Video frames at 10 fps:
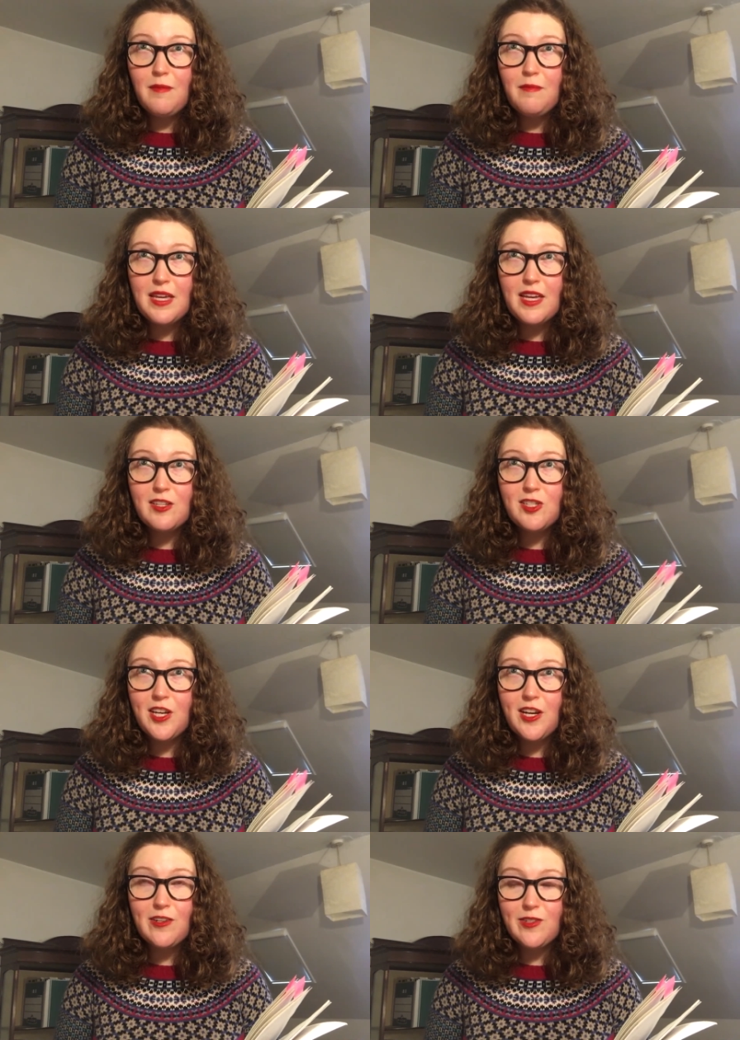making
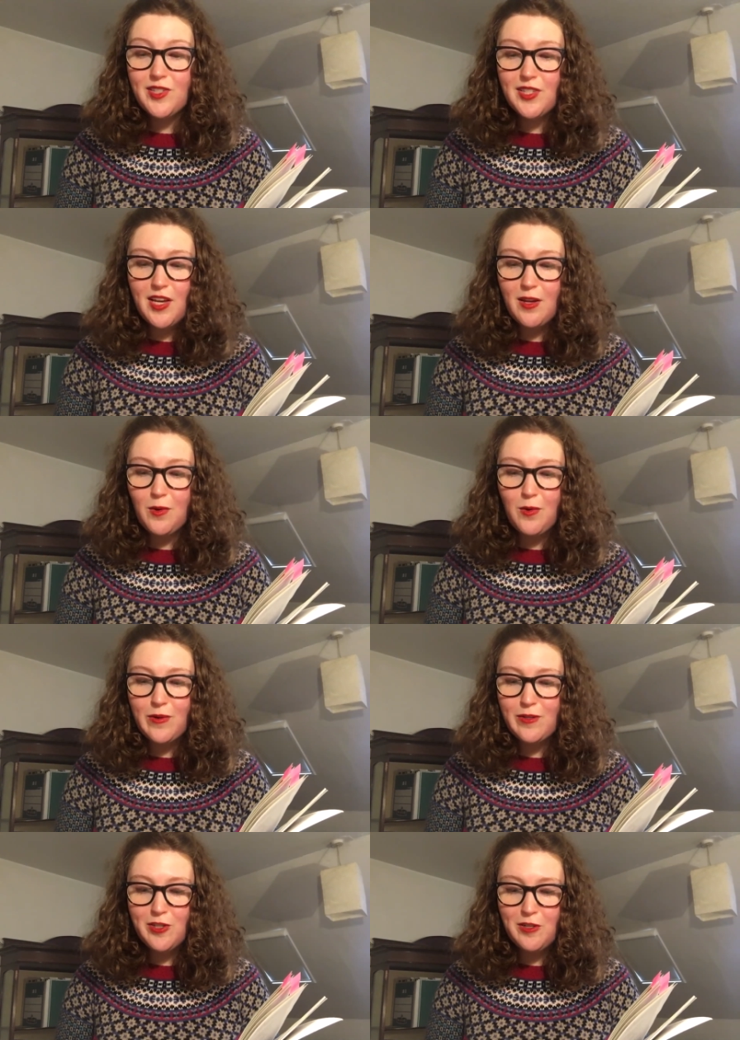chairs sing
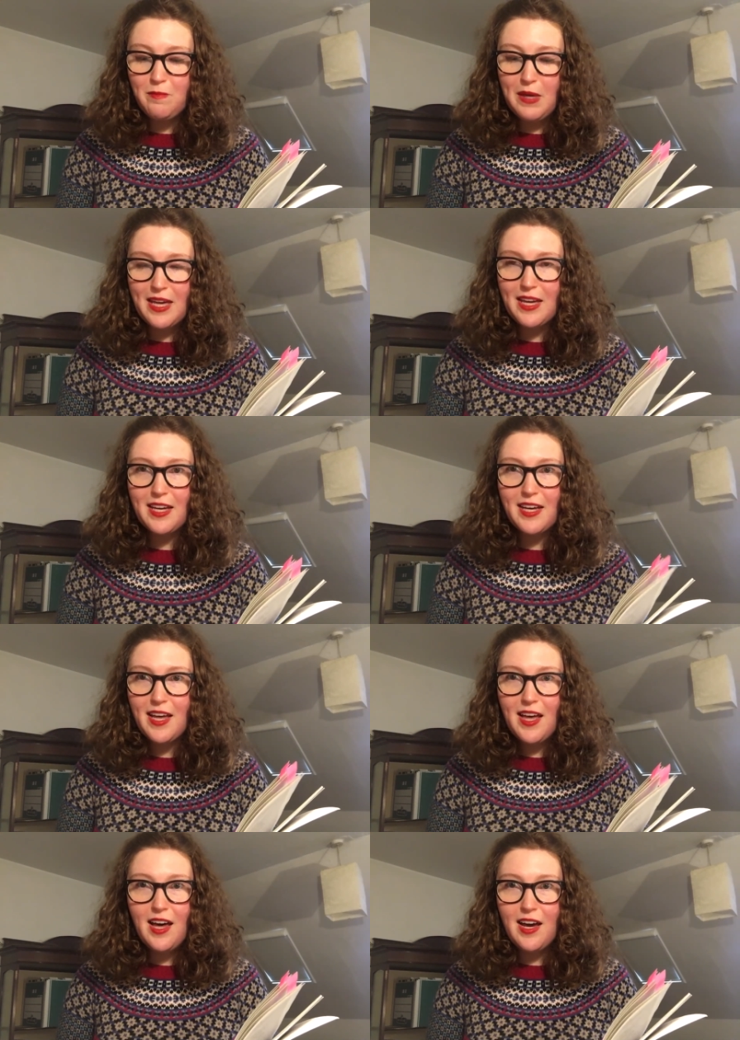orange and pink
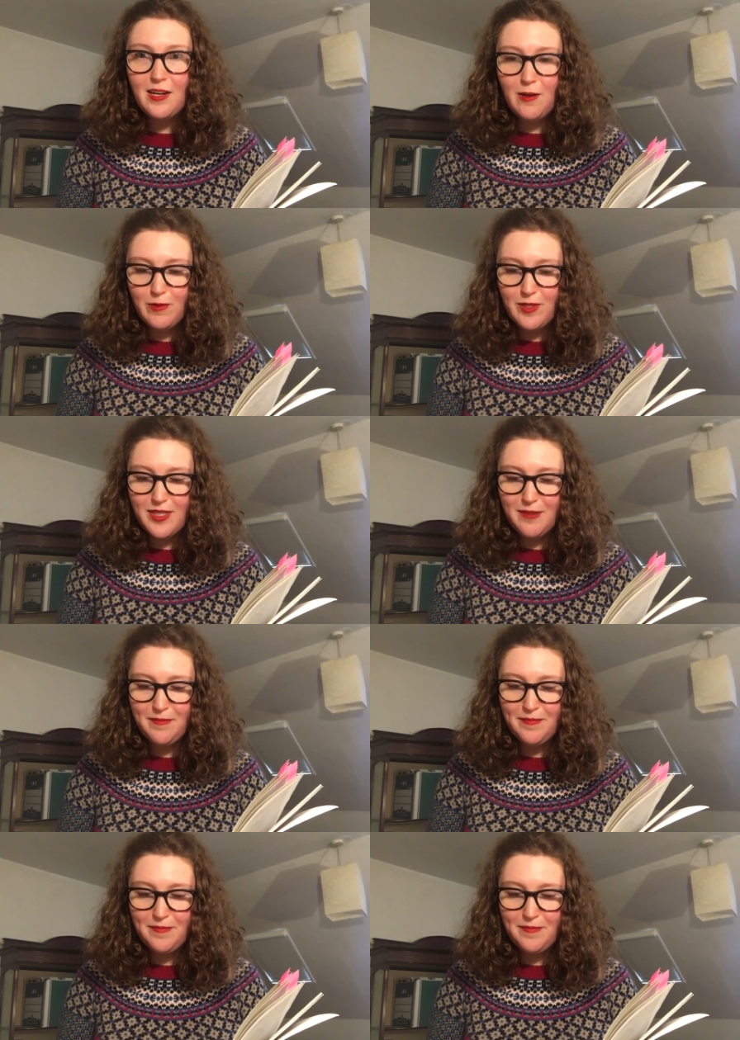high notes.